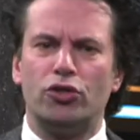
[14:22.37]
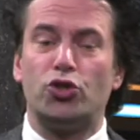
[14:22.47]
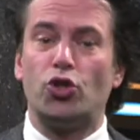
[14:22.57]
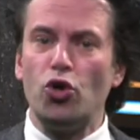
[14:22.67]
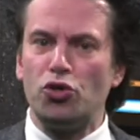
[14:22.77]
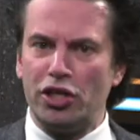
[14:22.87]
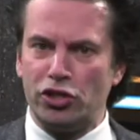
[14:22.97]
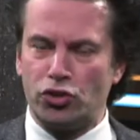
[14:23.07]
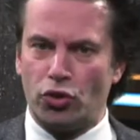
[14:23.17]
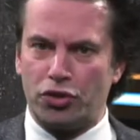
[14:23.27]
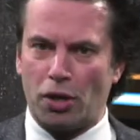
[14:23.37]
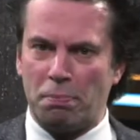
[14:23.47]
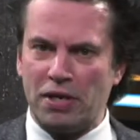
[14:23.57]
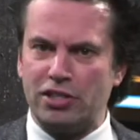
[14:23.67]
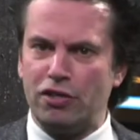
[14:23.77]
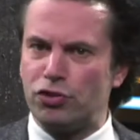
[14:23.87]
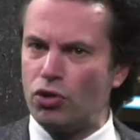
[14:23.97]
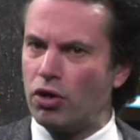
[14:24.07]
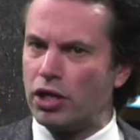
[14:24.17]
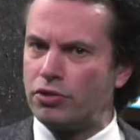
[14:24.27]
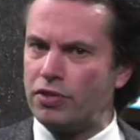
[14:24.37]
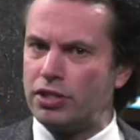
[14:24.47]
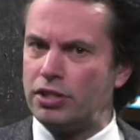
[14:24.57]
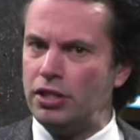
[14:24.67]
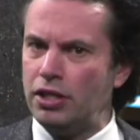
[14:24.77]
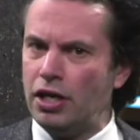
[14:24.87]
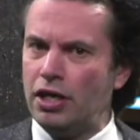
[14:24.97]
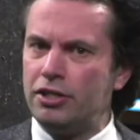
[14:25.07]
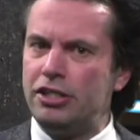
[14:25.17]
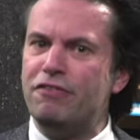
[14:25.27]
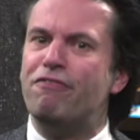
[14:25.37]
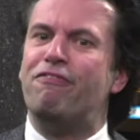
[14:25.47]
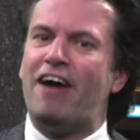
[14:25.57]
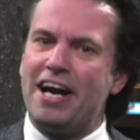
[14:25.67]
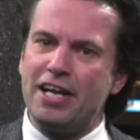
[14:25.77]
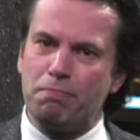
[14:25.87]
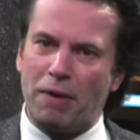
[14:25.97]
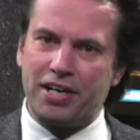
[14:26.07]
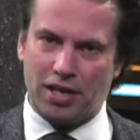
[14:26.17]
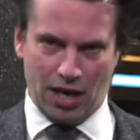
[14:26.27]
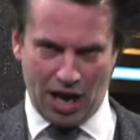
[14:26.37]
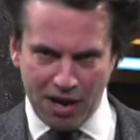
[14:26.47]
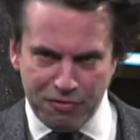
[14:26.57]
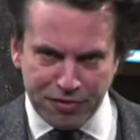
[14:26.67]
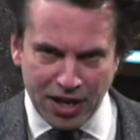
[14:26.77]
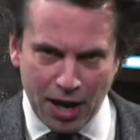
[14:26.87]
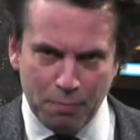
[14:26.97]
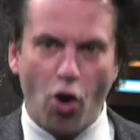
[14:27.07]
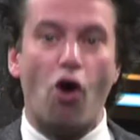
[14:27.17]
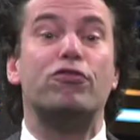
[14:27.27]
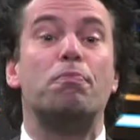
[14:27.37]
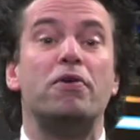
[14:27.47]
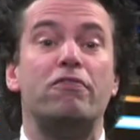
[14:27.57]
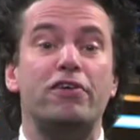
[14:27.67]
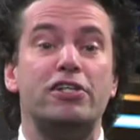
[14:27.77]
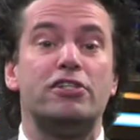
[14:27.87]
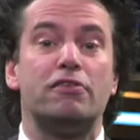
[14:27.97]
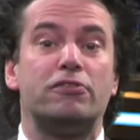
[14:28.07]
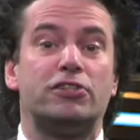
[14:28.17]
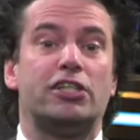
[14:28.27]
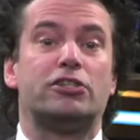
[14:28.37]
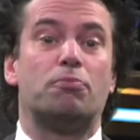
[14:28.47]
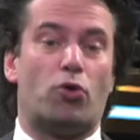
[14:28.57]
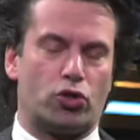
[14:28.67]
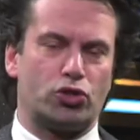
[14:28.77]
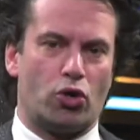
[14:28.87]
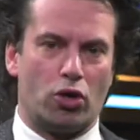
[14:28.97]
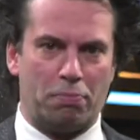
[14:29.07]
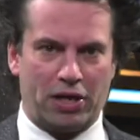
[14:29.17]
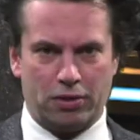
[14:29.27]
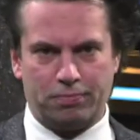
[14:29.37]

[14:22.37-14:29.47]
total installed capacity of solar electricity divided by the lifetime of a PV system or solar panel.